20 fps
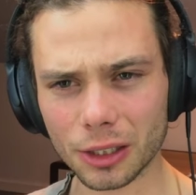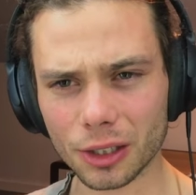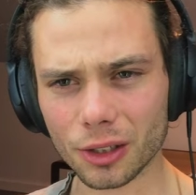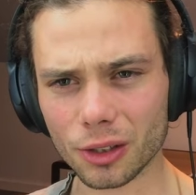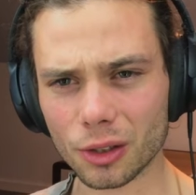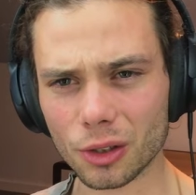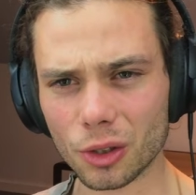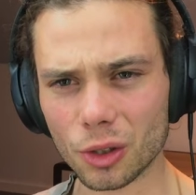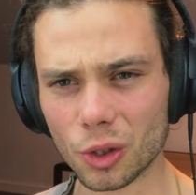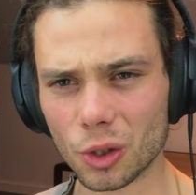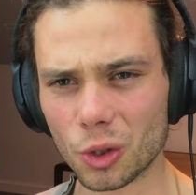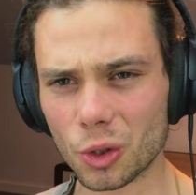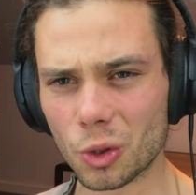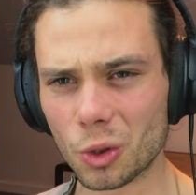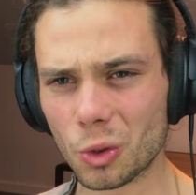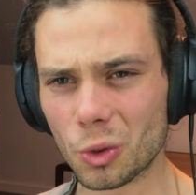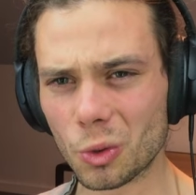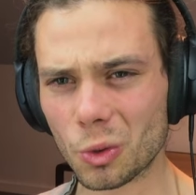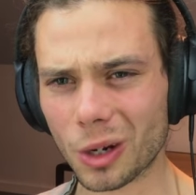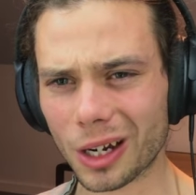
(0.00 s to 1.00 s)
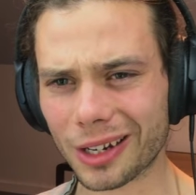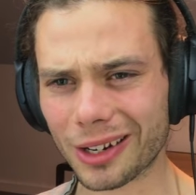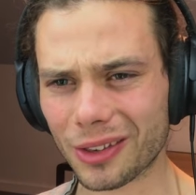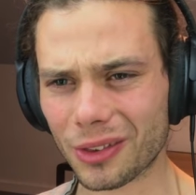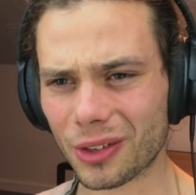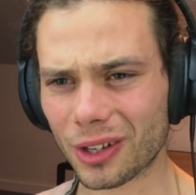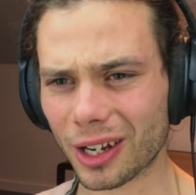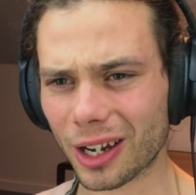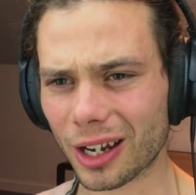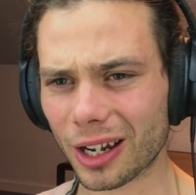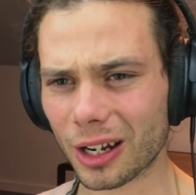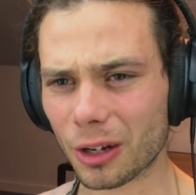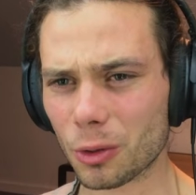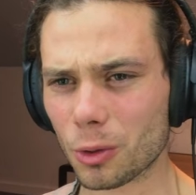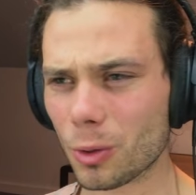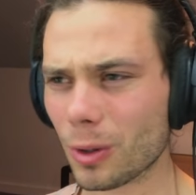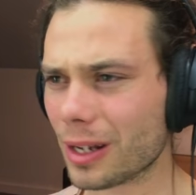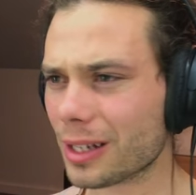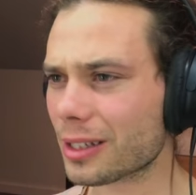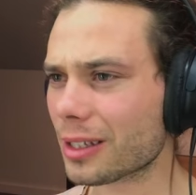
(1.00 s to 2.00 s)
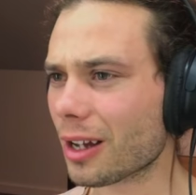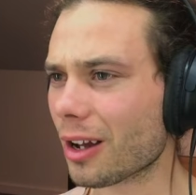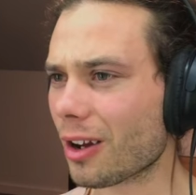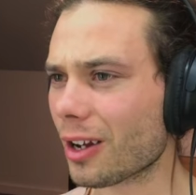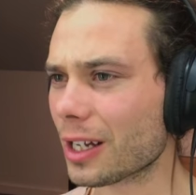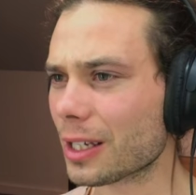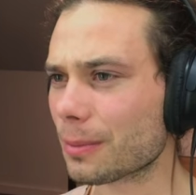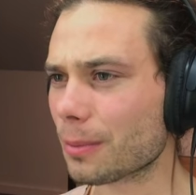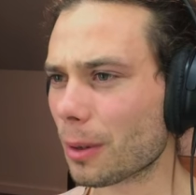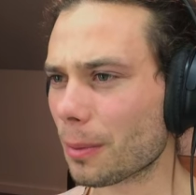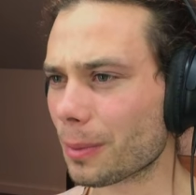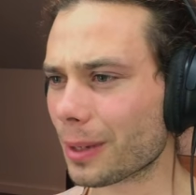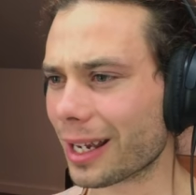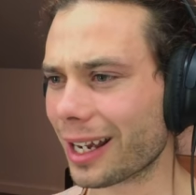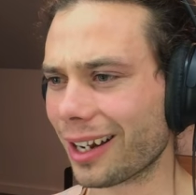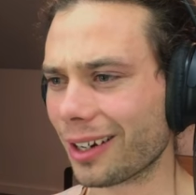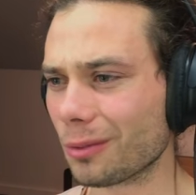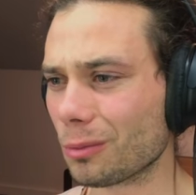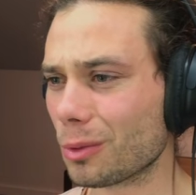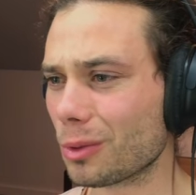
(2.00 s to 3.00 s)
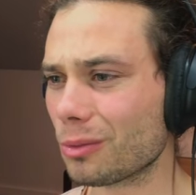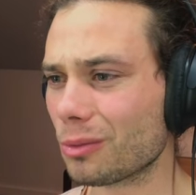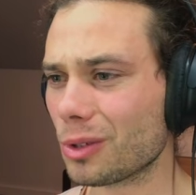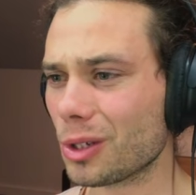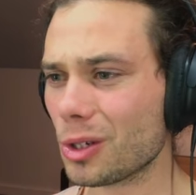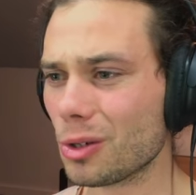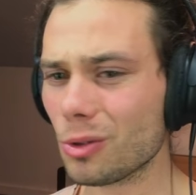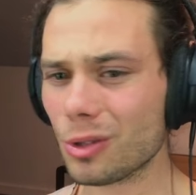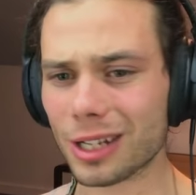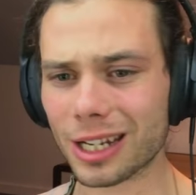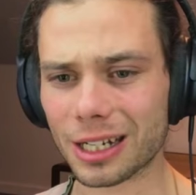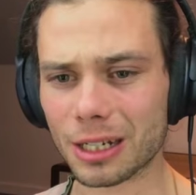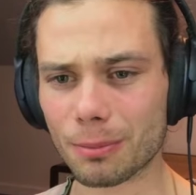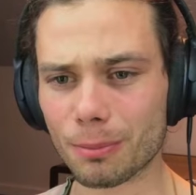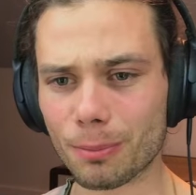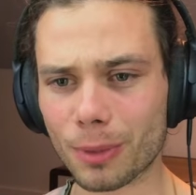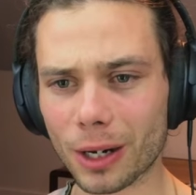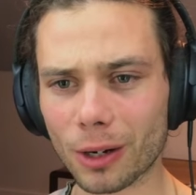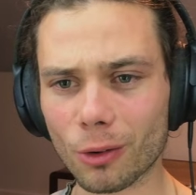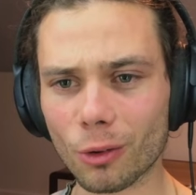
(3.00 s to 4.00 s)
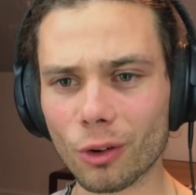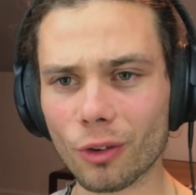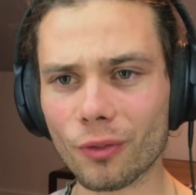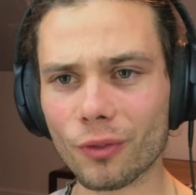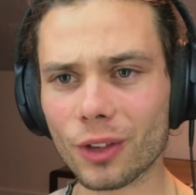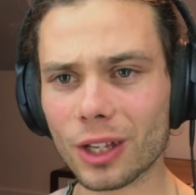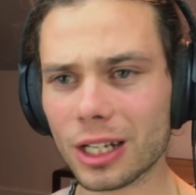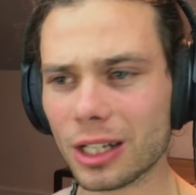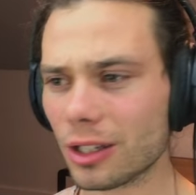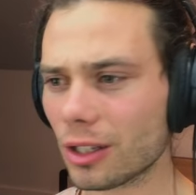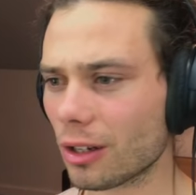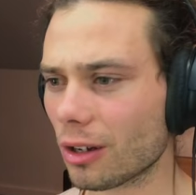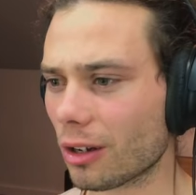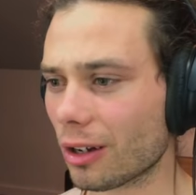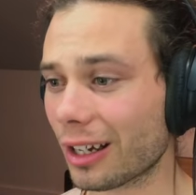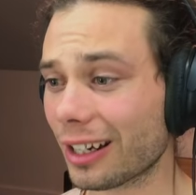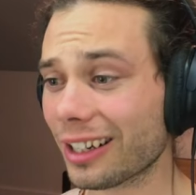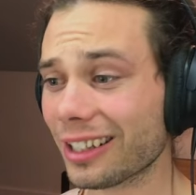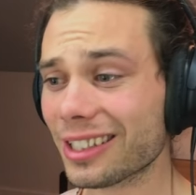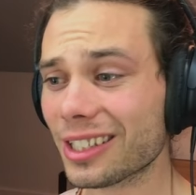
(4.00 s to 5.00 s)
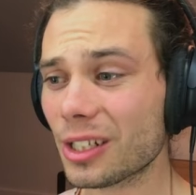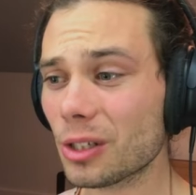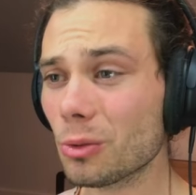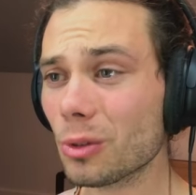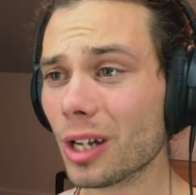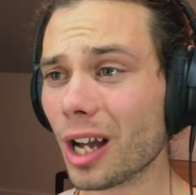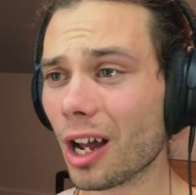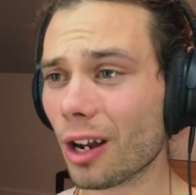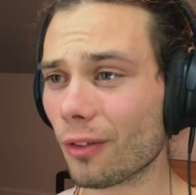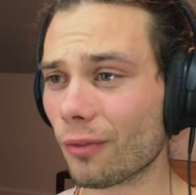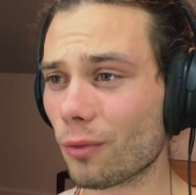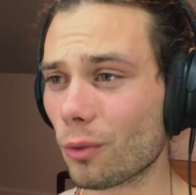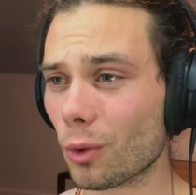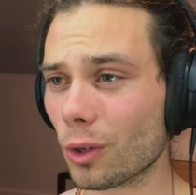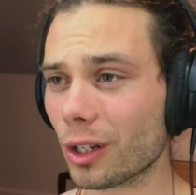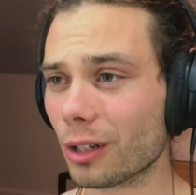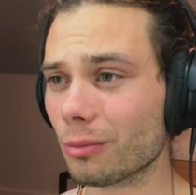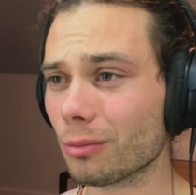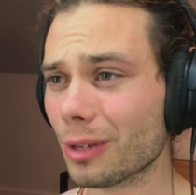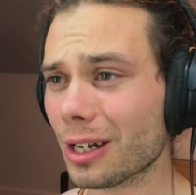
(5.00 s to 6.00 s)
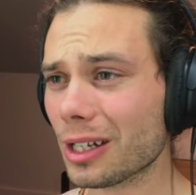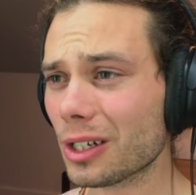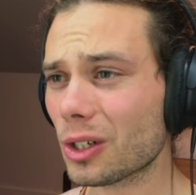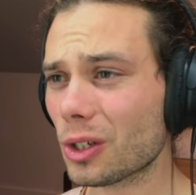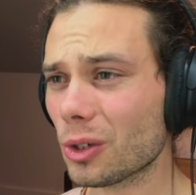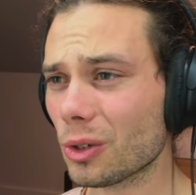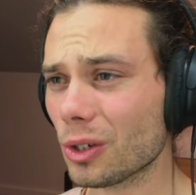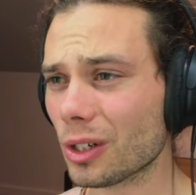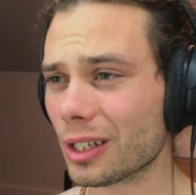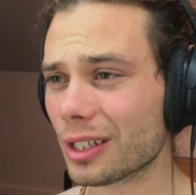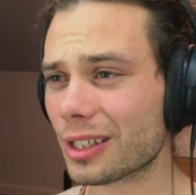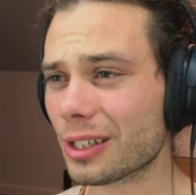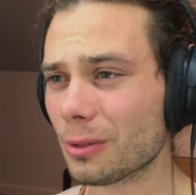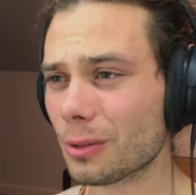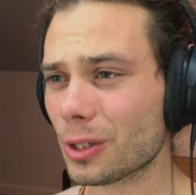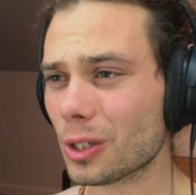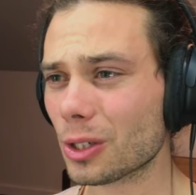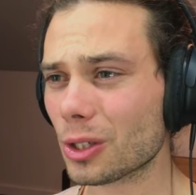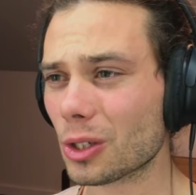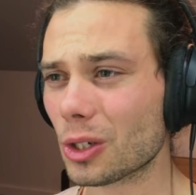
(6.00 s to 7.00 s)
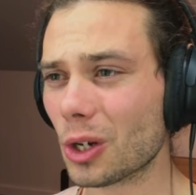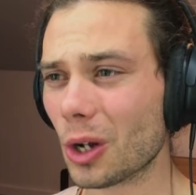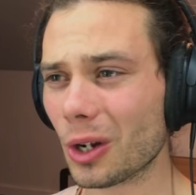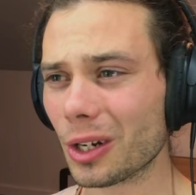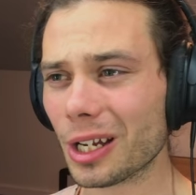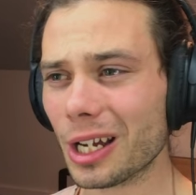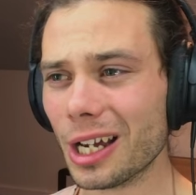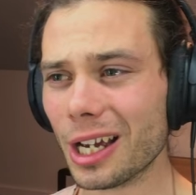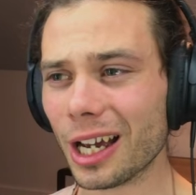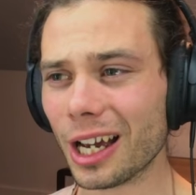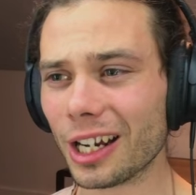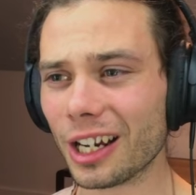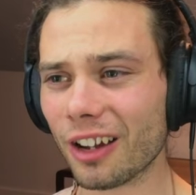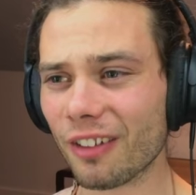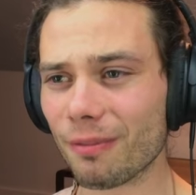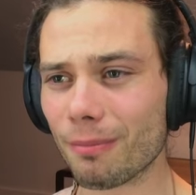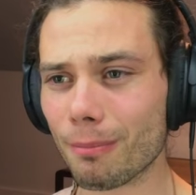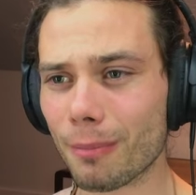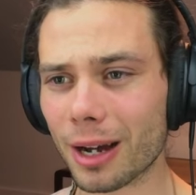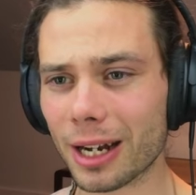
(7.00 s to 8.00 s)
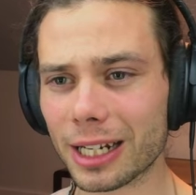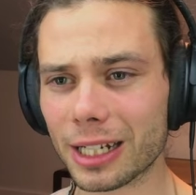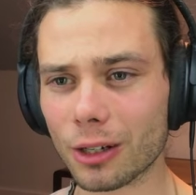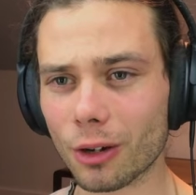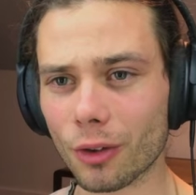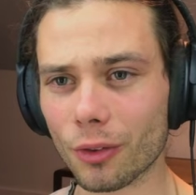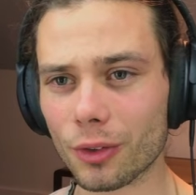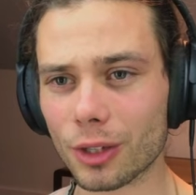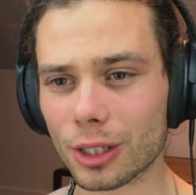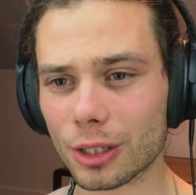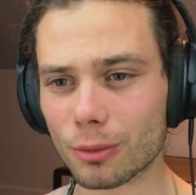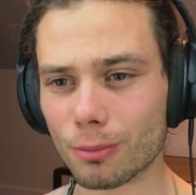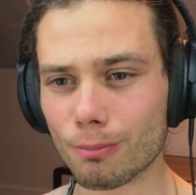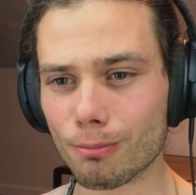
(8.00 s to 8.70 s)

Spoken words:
you. I don't think who has the highest pop count? Well, you need to bugger off then. Oh, and I still can't afford it. My goodness, there's just not enough money on this